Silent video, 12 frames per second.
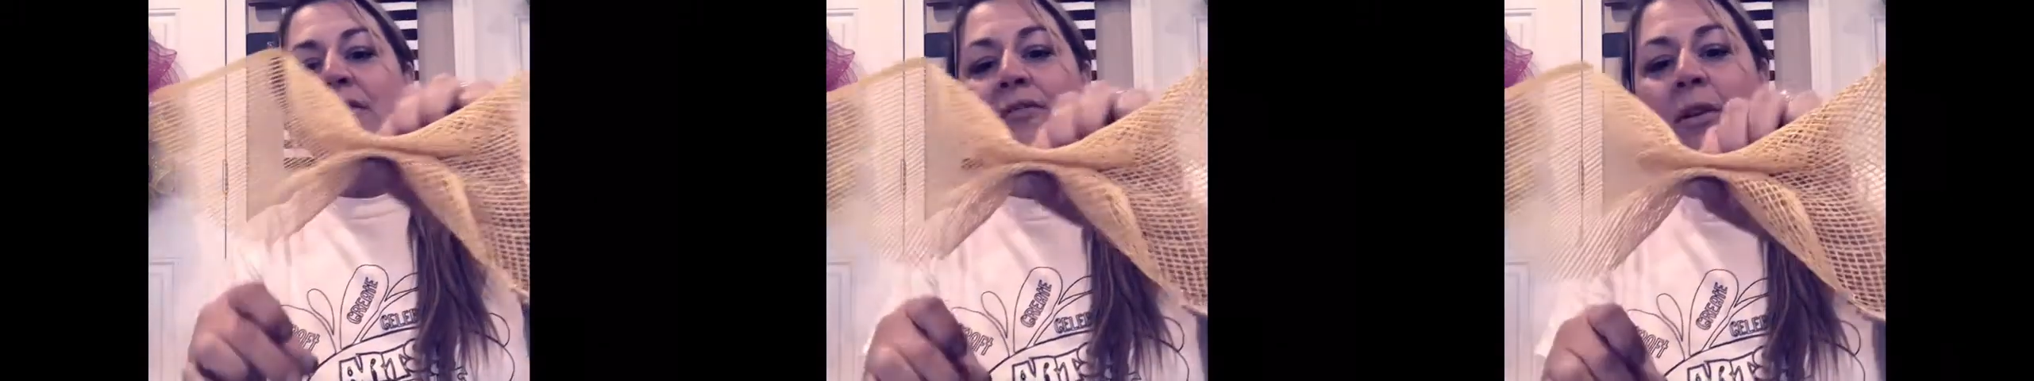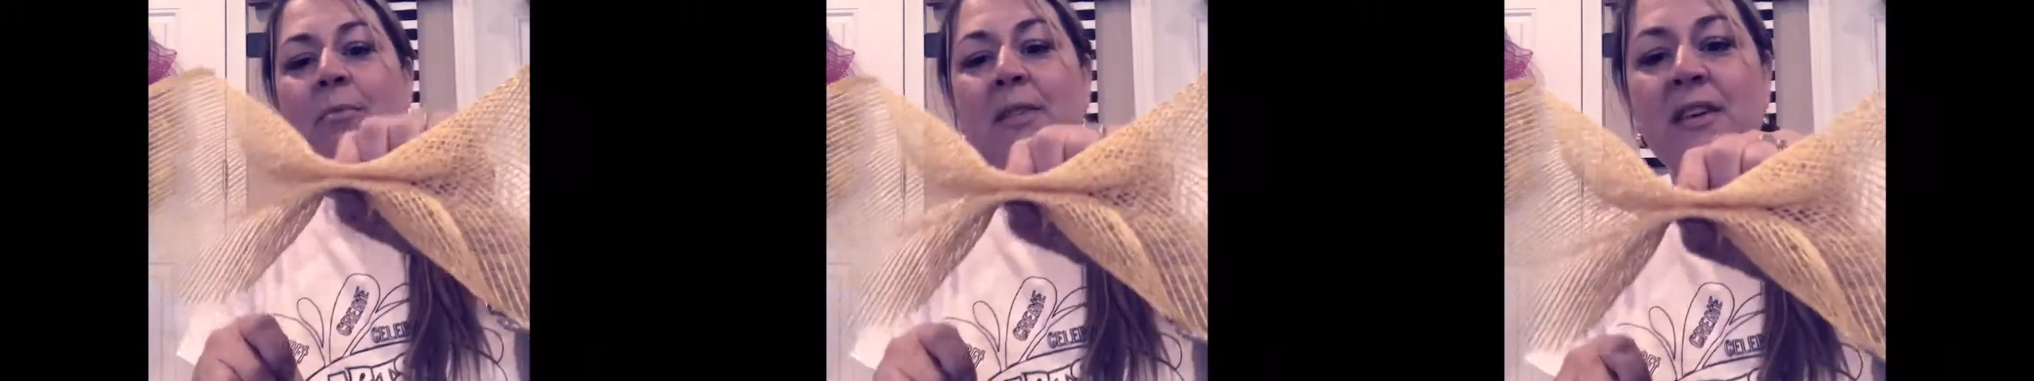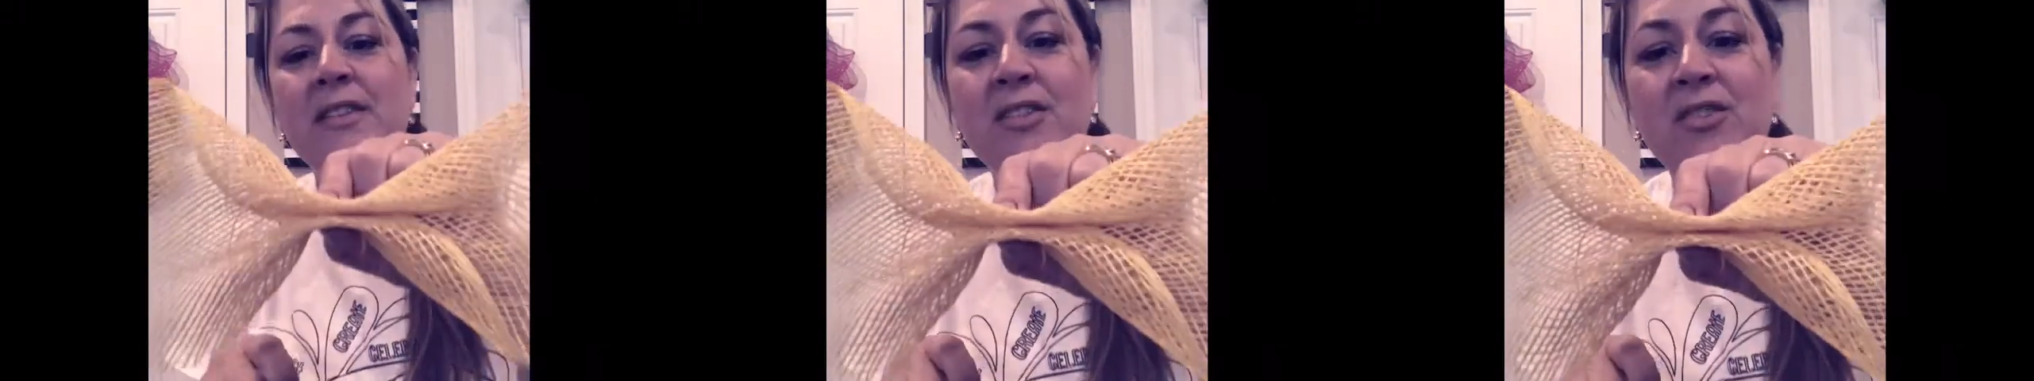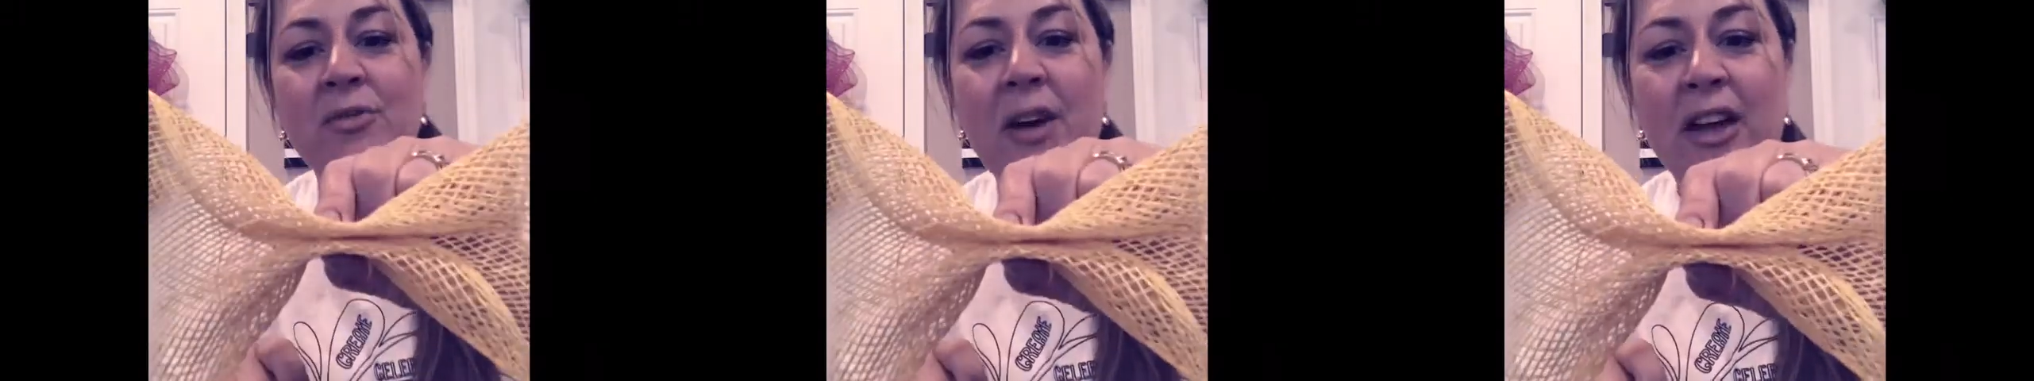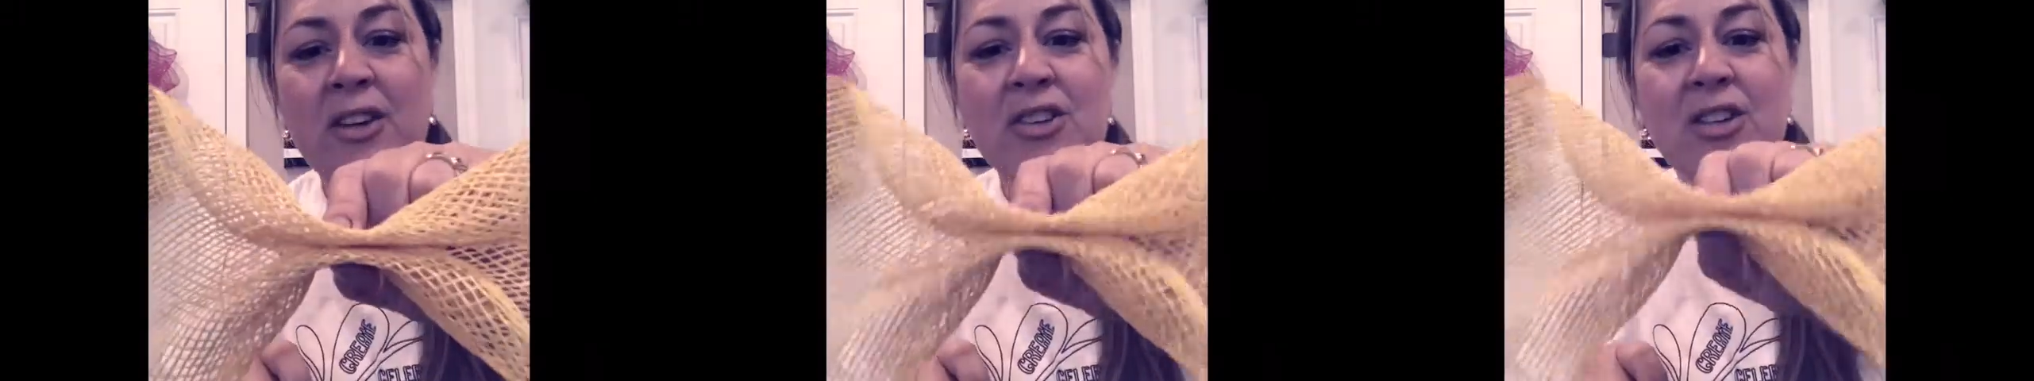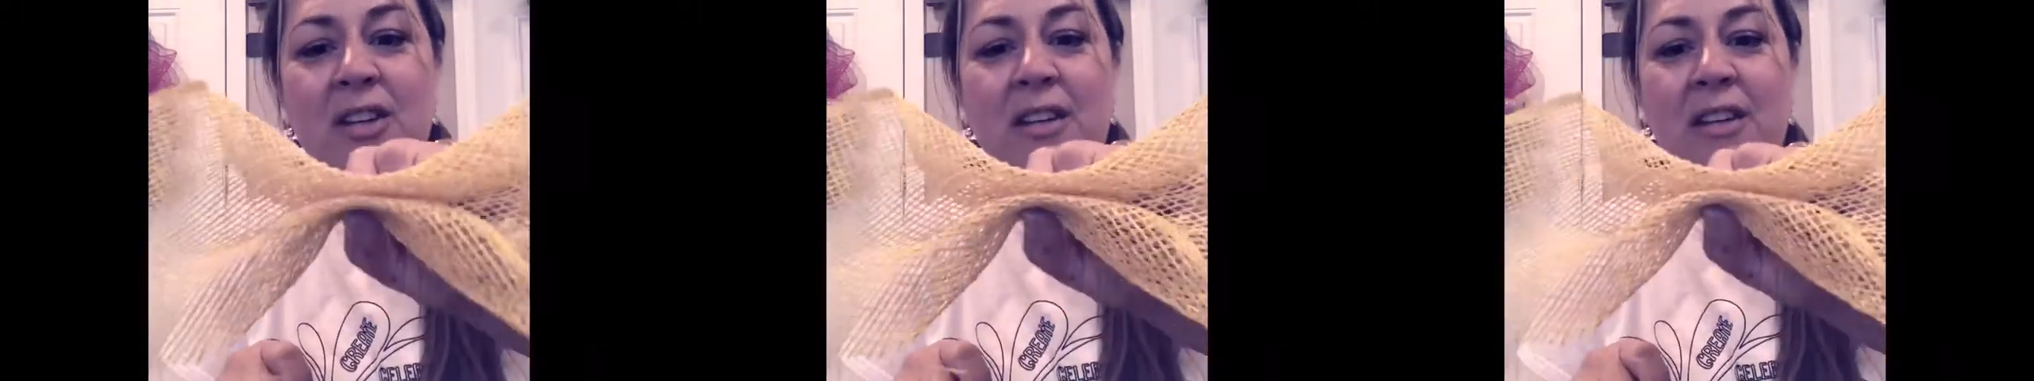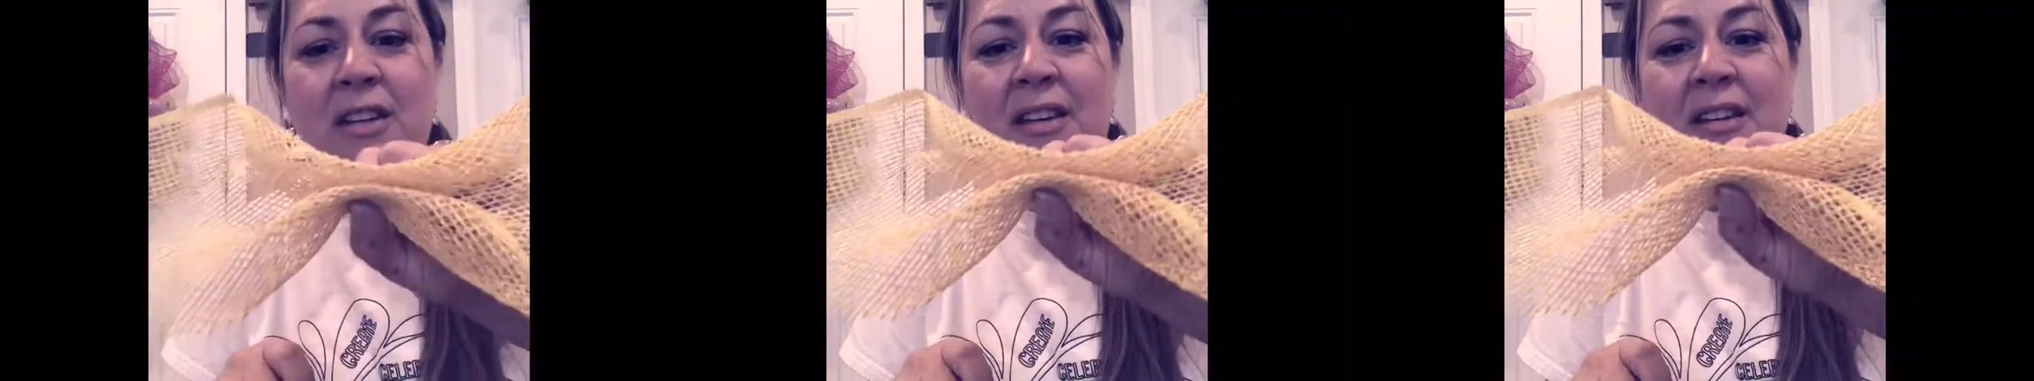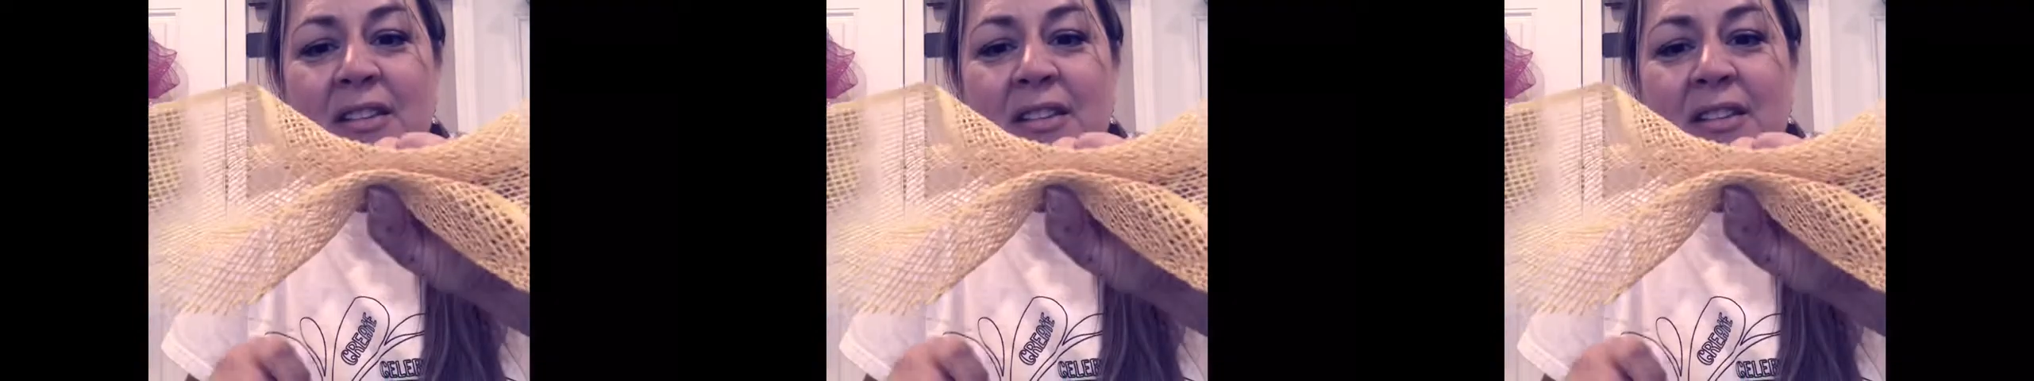from this direction,